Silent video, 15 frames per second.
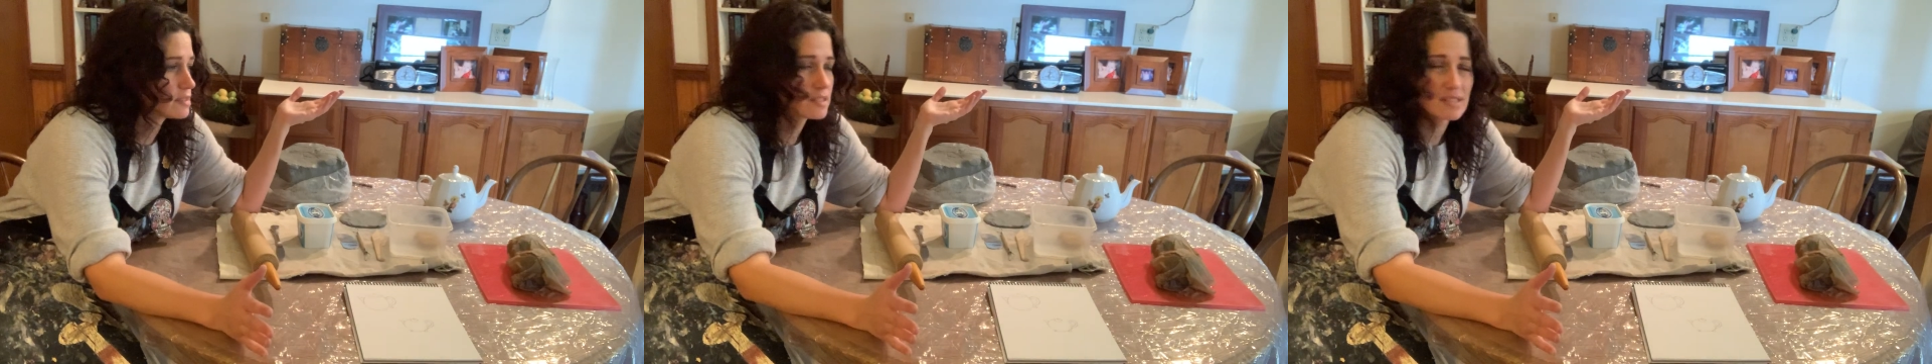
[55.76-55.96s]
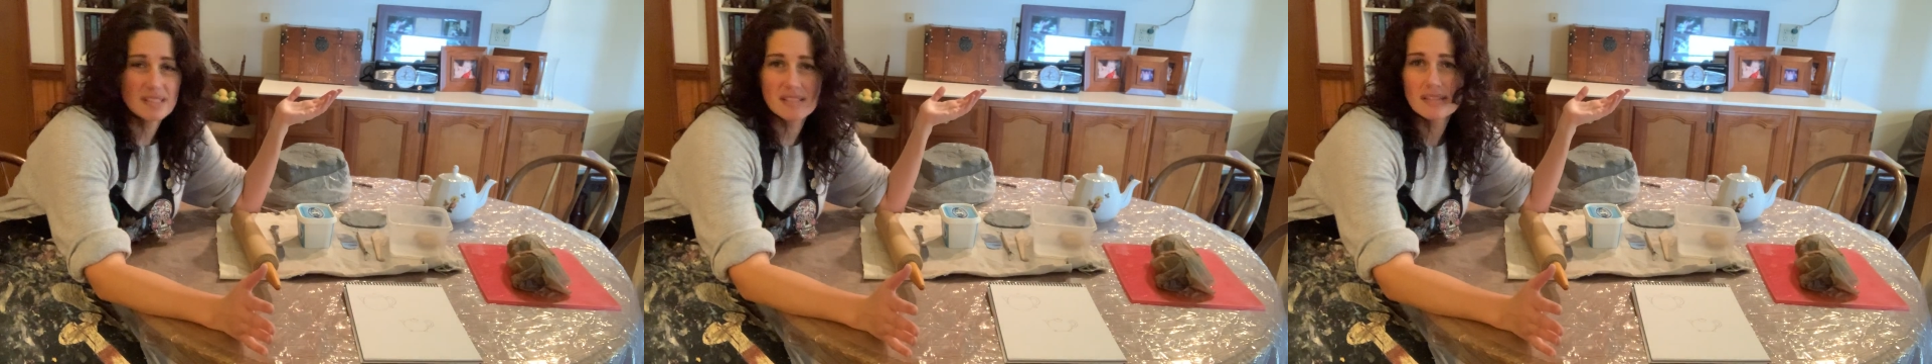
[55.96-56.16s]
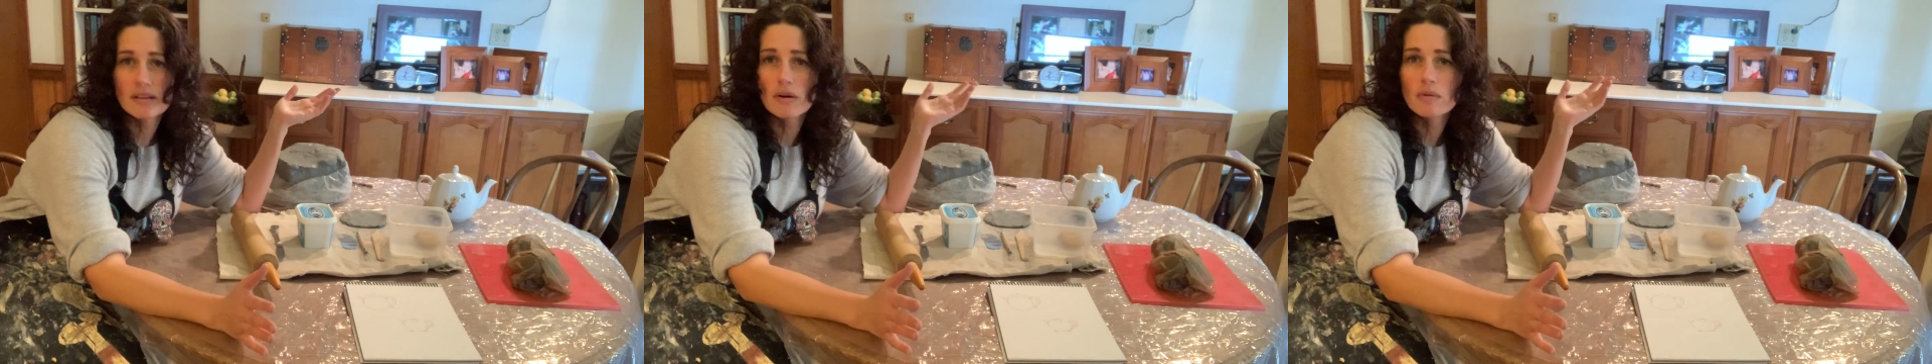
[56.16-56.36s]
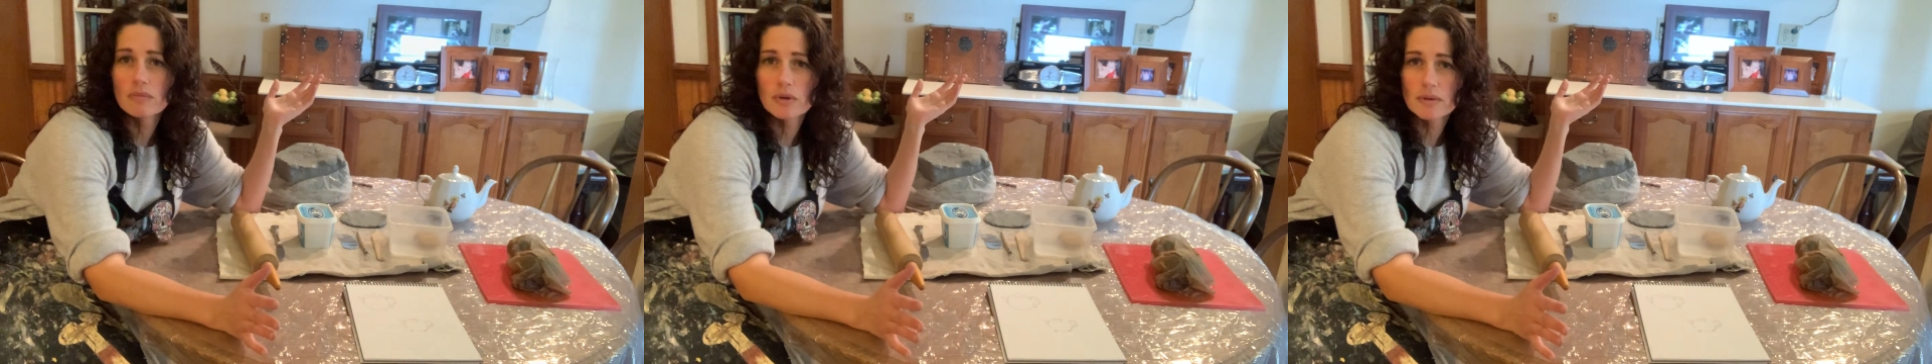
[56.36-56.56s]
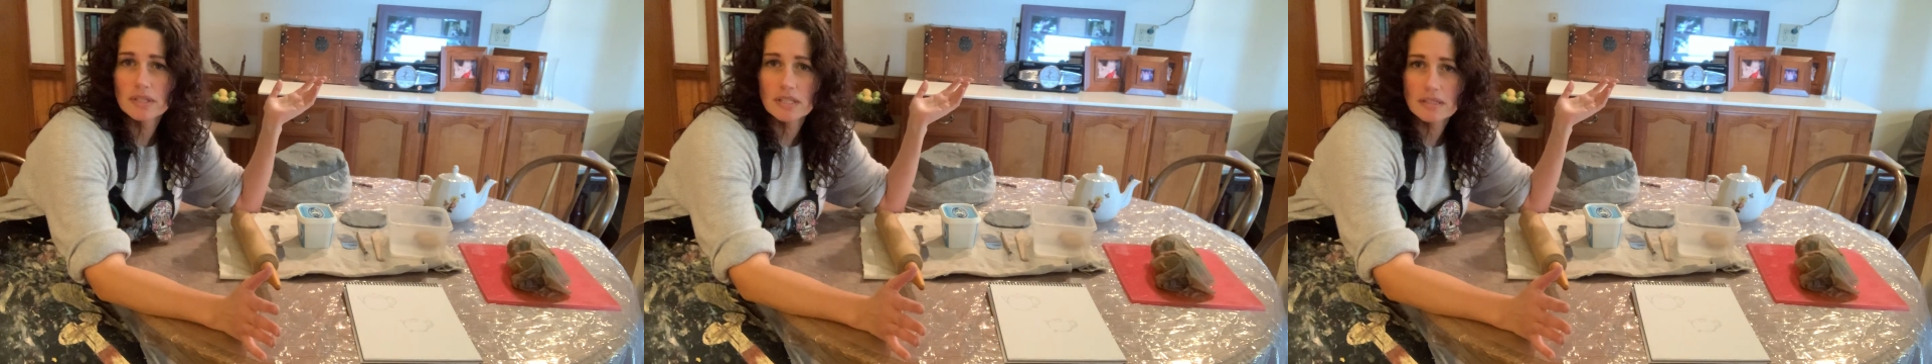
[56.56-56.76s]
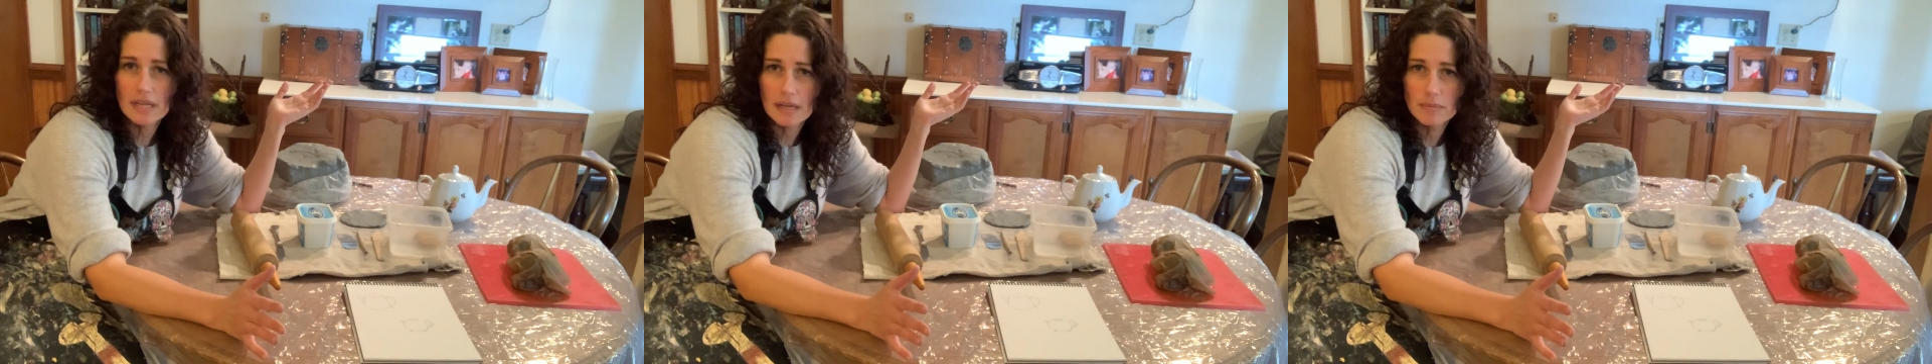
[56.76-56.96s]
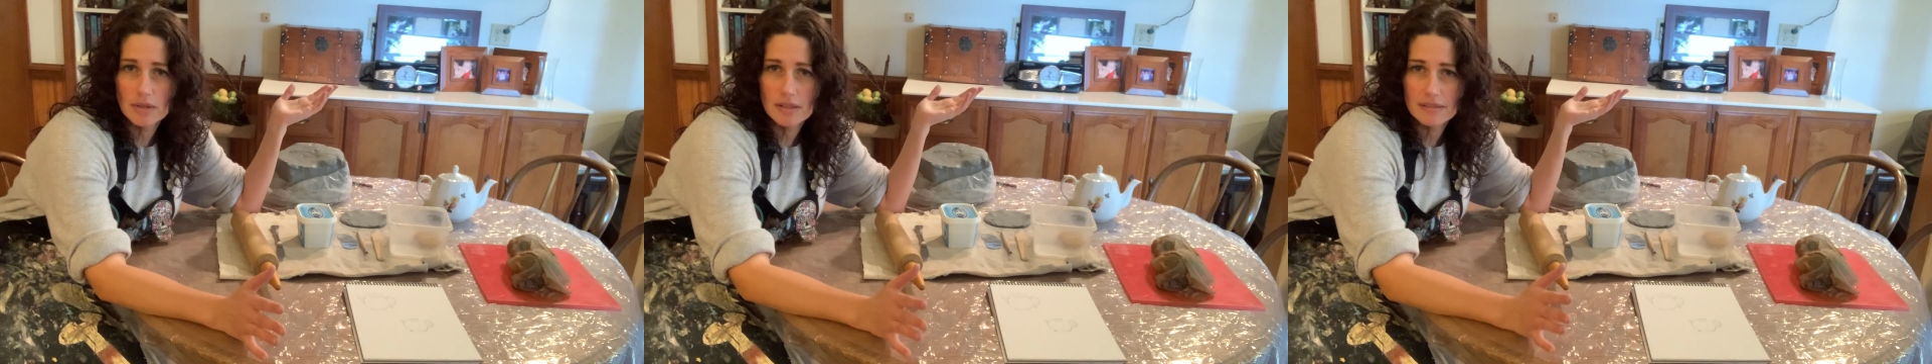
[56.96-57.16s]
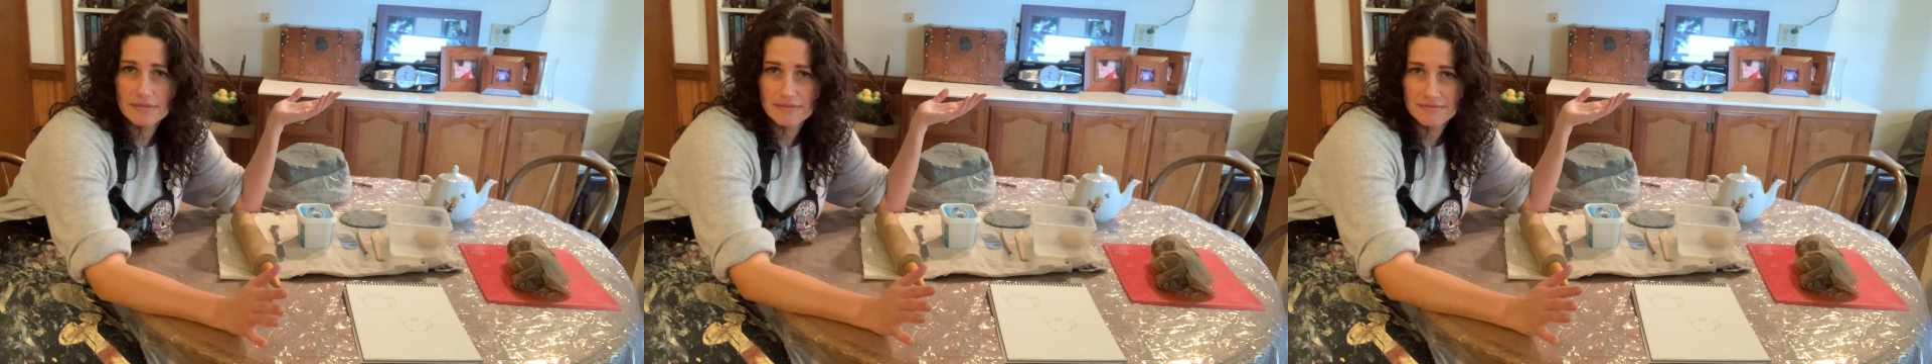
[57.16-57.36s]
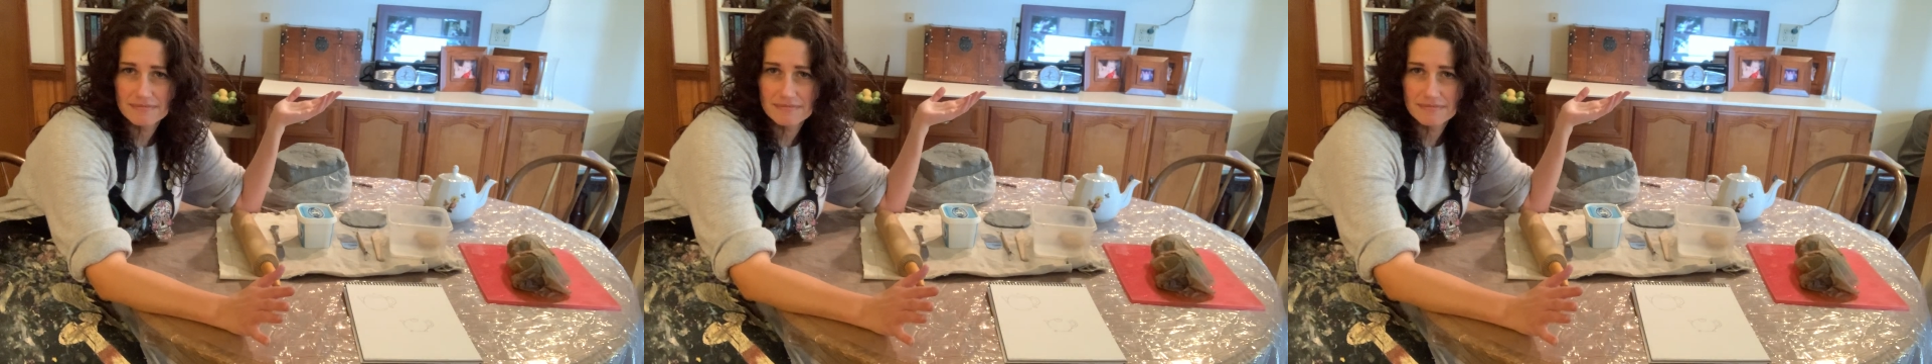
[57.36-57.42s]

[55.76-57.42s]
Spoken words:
Just don't ruin your table,